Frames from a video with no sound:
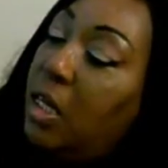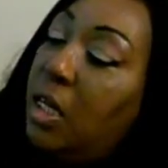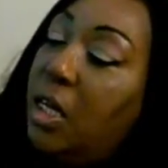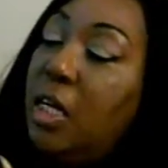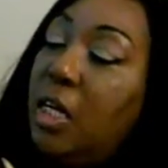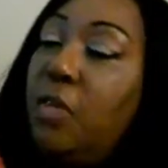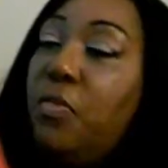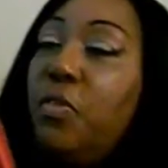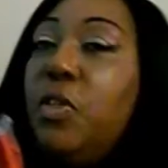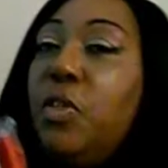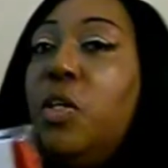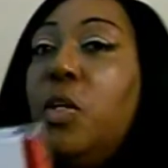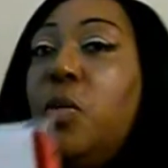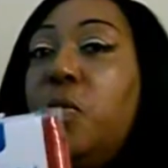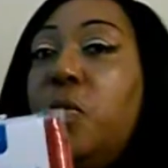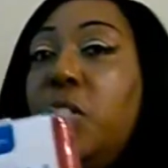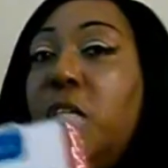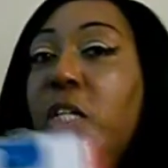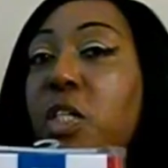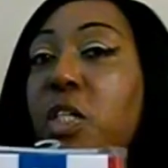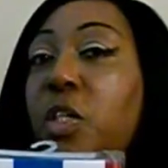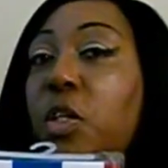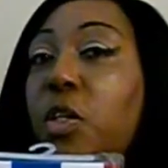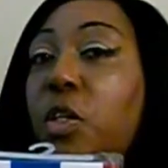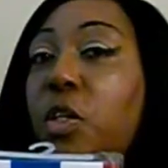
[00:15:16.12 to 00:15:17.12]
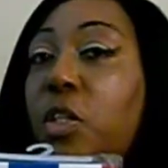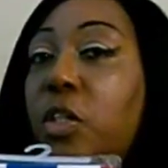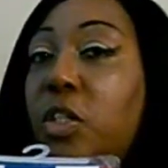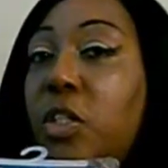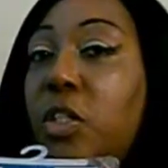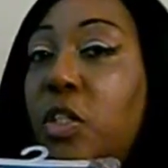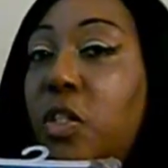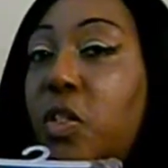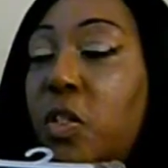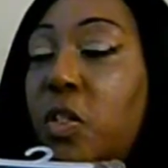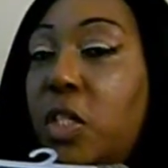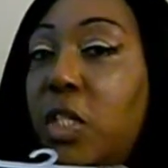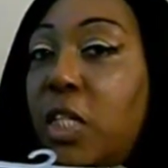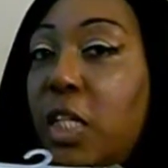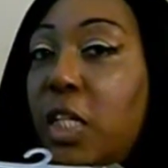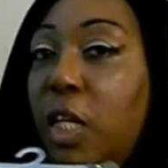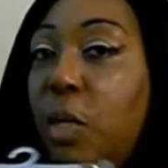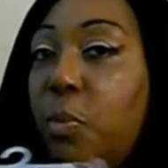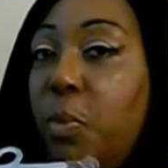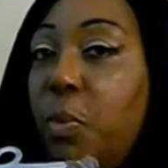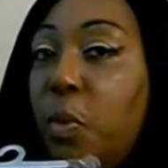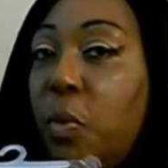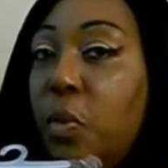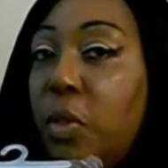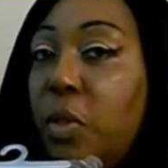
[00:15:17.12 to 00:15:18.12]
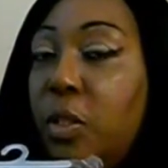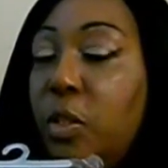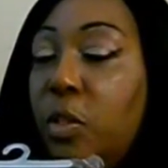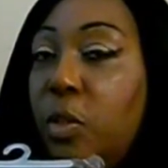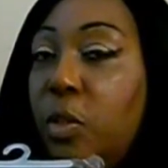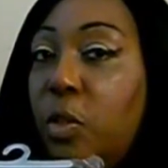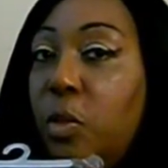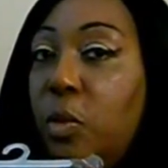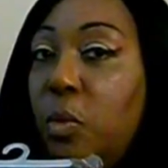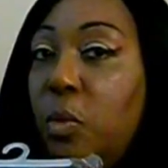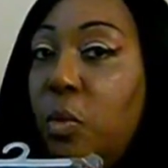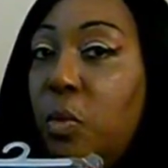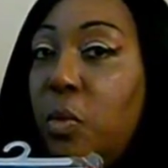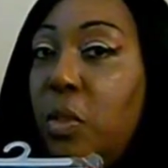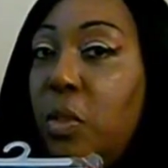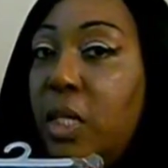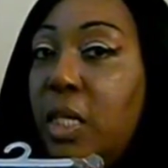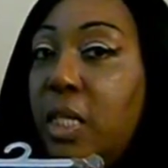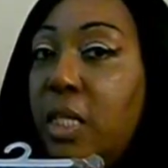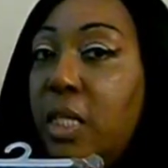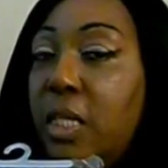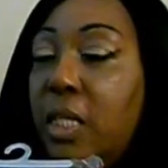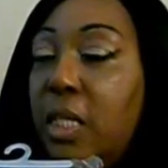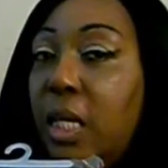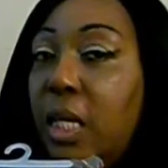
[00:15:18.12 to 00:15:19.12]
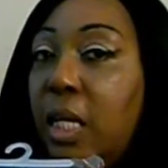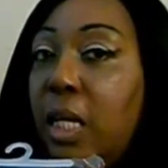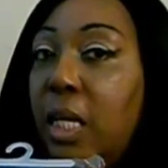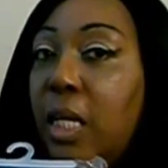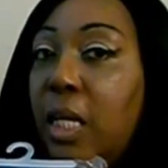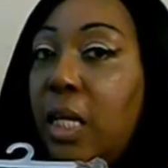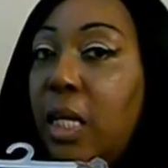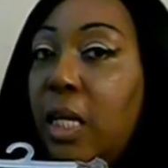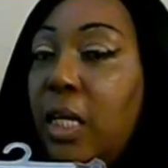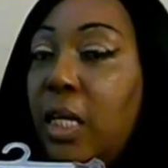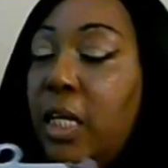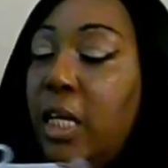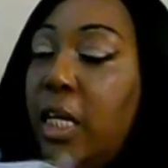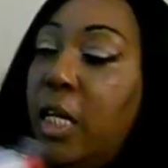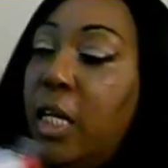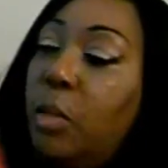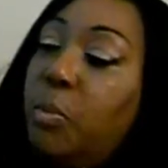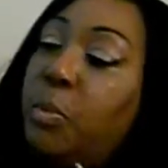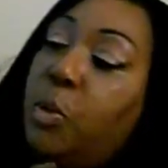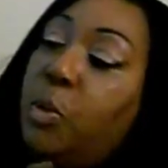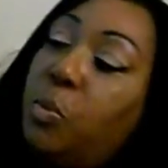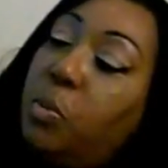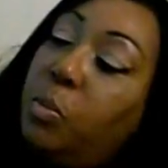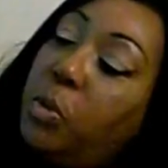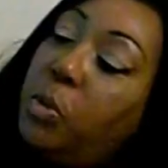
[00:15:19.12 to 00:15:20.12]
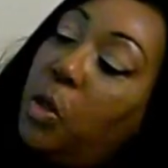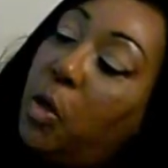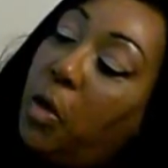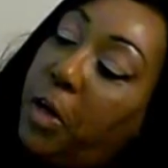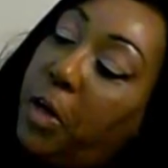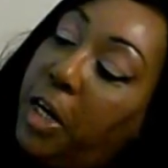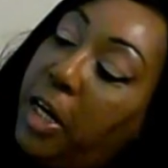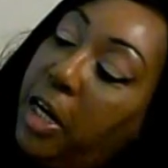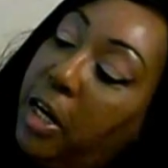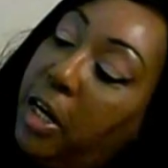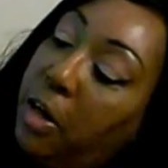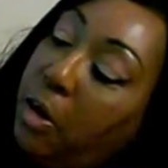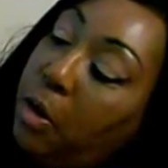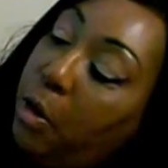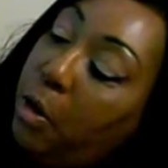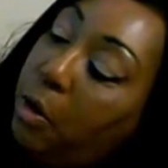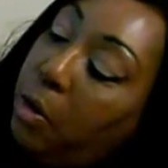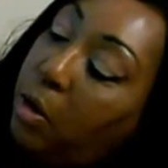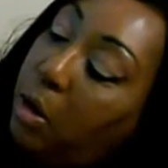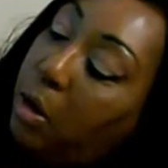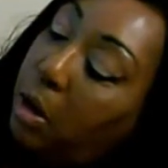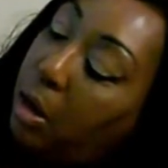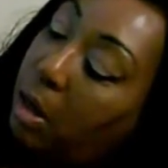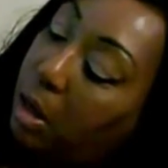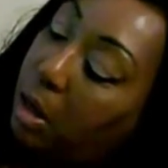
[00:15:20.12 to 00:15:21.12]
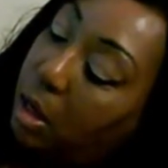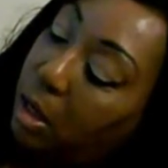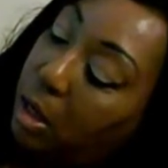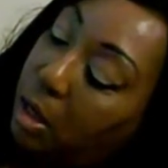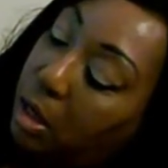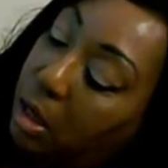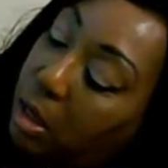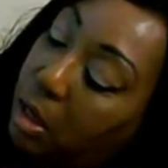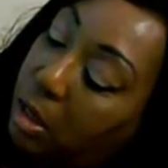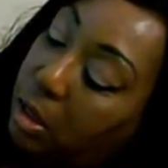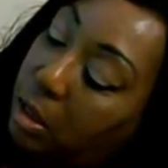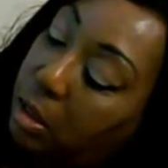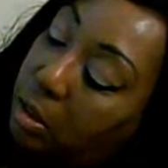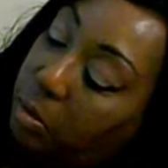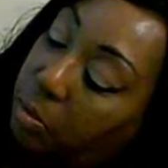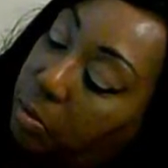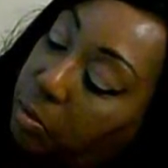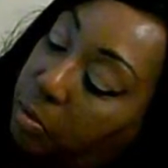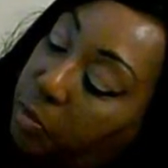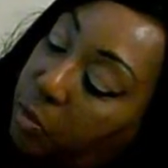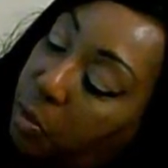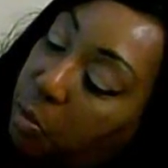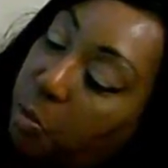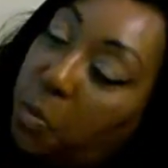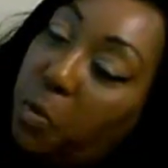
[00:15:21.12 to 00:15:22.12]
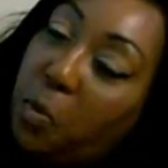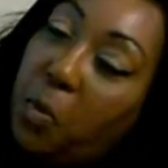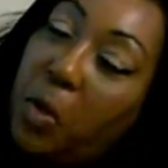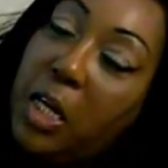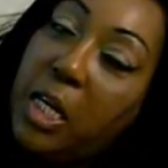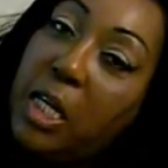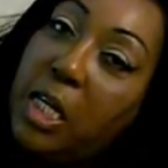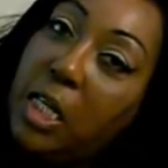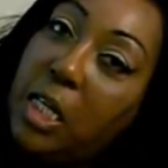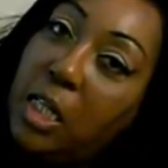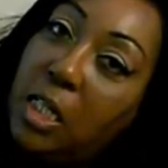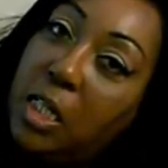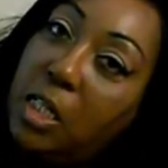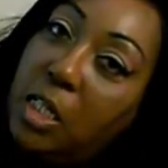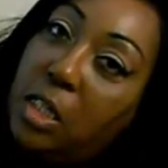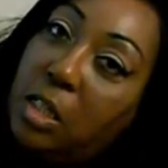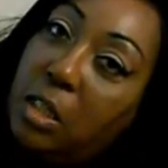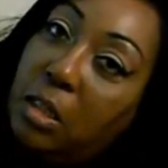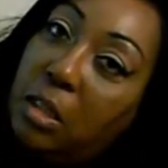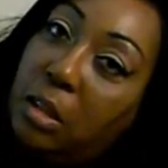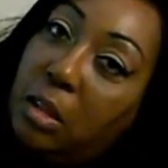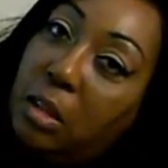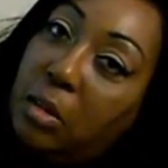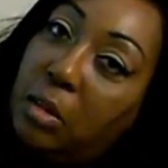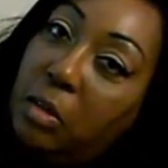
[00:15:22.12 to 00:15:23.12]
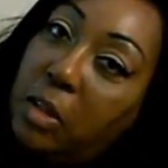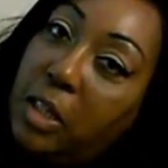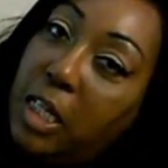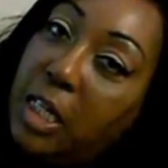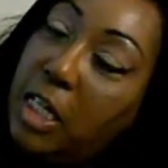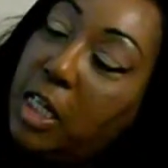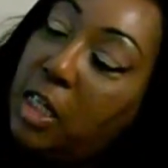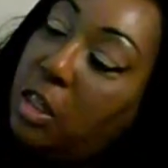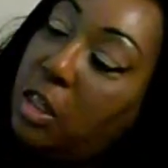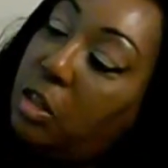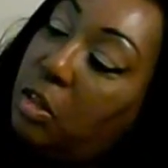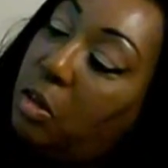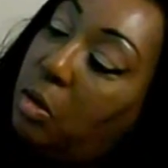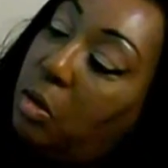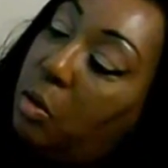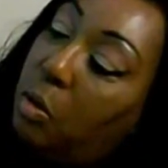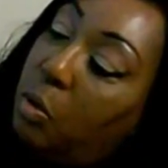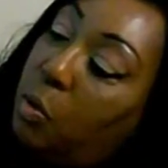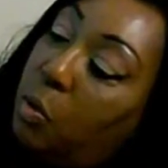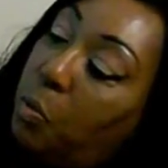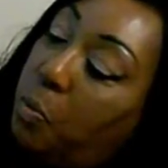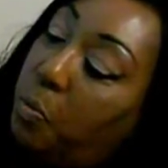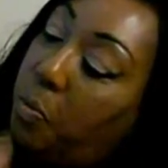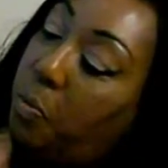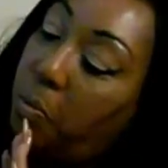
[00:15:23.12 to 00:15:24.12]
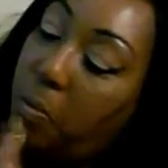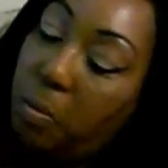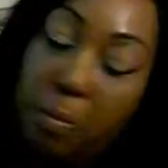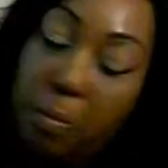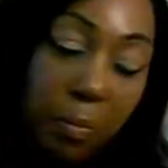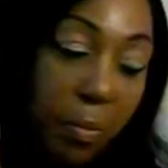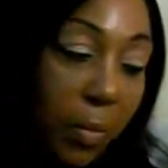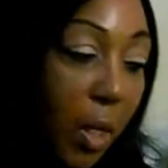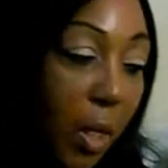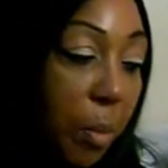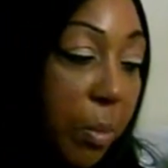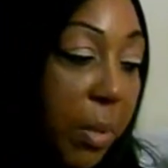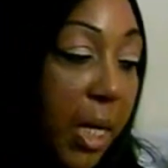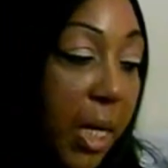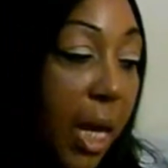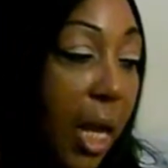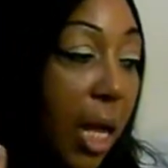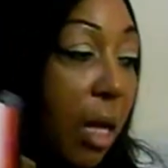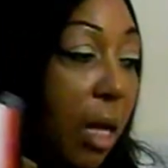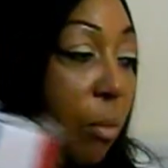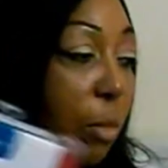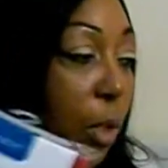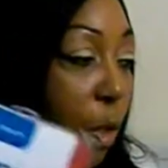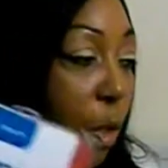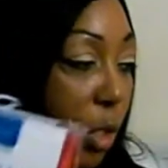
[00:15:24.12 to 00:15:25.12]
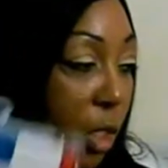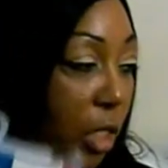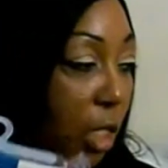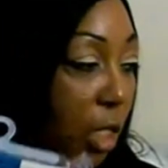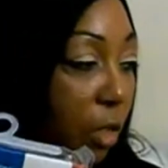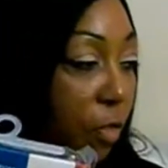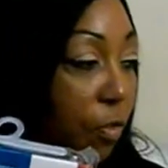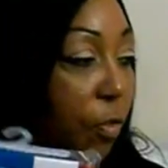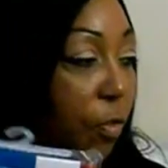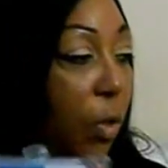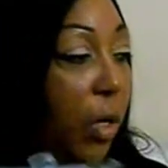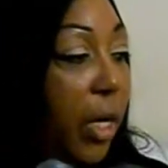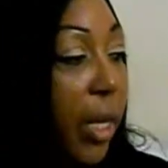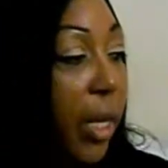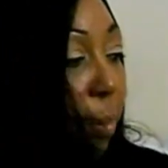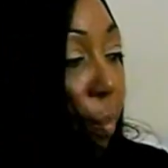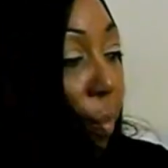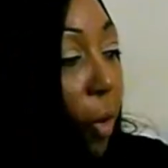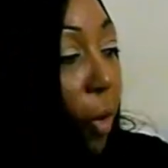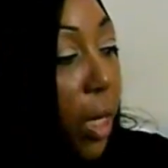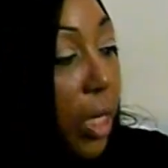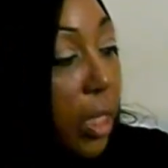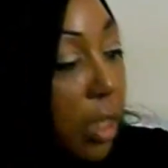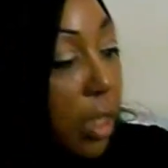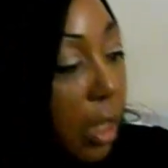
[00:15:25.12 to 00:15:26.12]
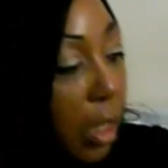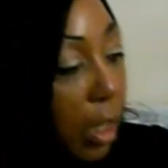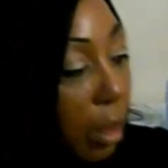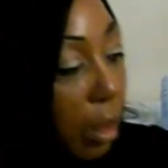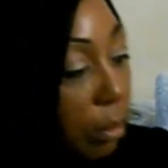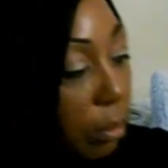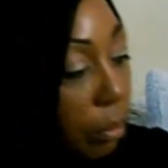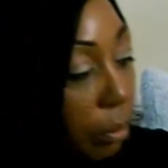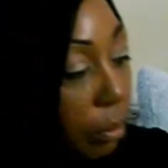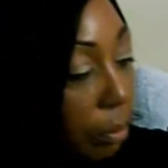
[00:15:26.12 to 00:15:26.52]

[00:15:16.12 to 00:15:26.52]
Even though these are good to sleep on too, they say it helps your hair from breakage. Okay, so, but I'm using it for a project.